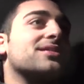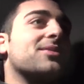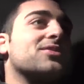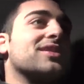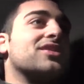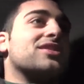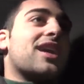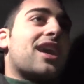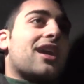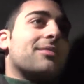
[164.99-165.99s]
It's mostly just
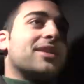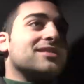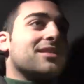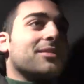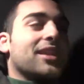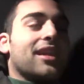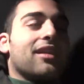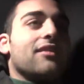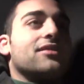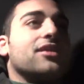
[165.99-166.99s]
a hobby and something that I
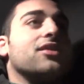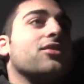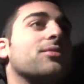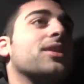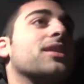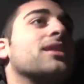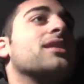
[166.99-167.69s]
love to do, but